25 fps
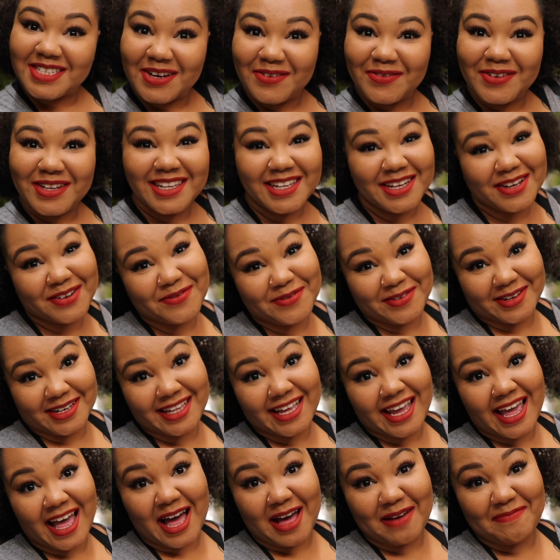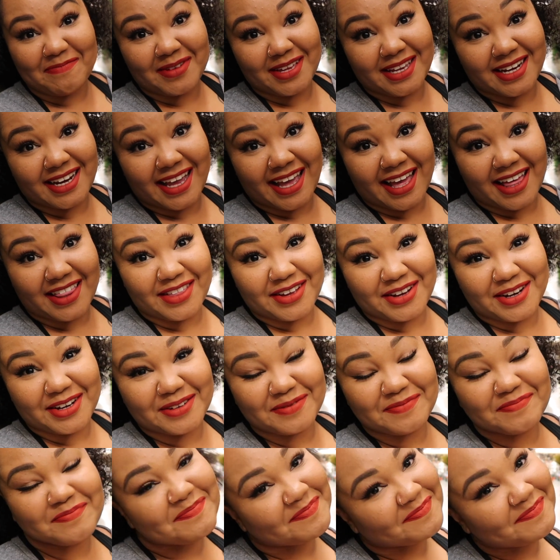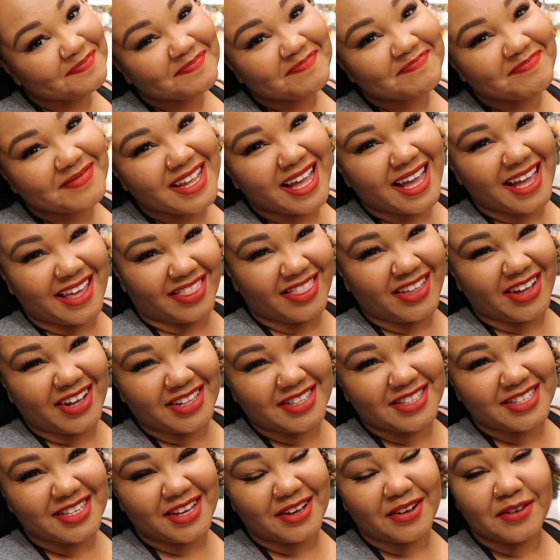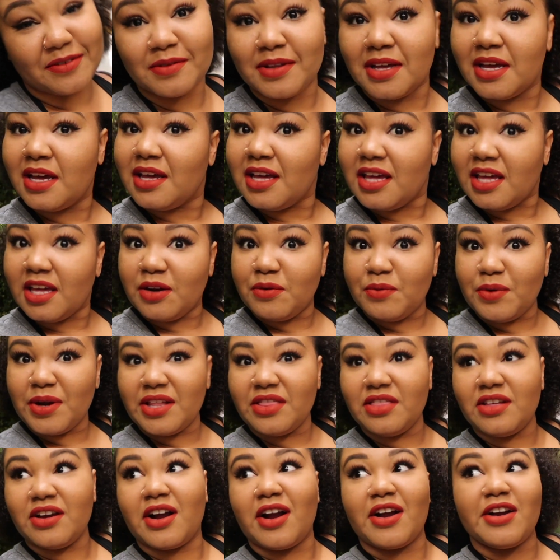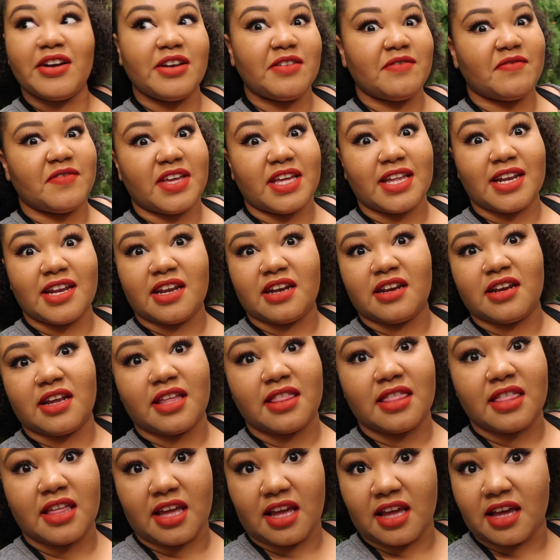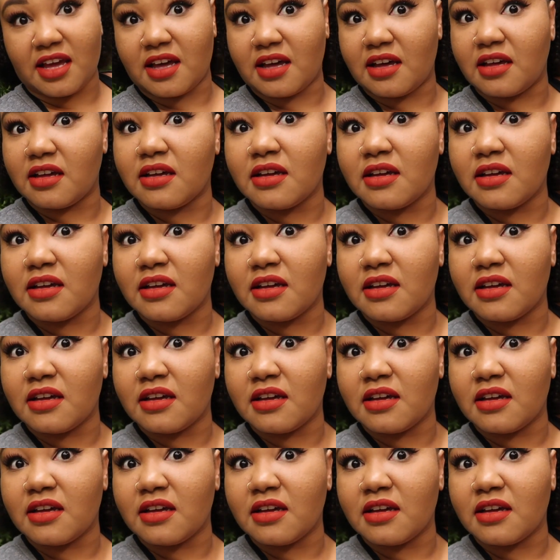Don't we look really happy together? I thought so. And we're in the Garden of Eden, I think.